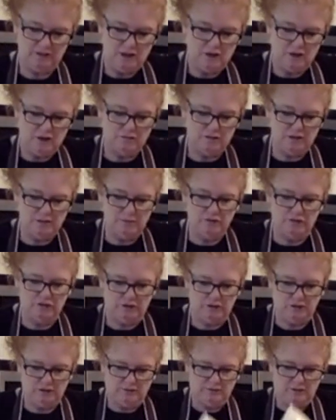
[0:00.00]
cream
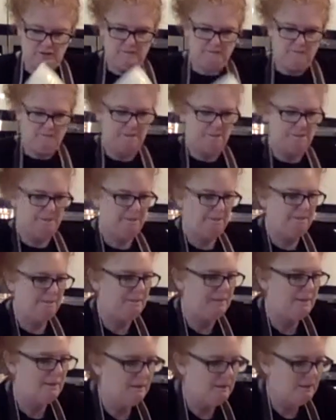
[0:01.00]
cheese,
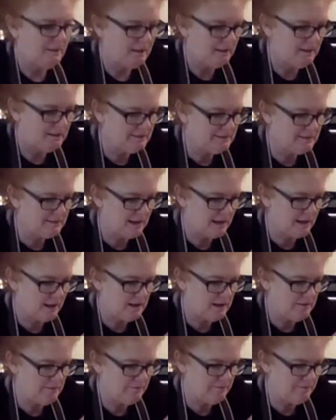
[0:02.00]
into there.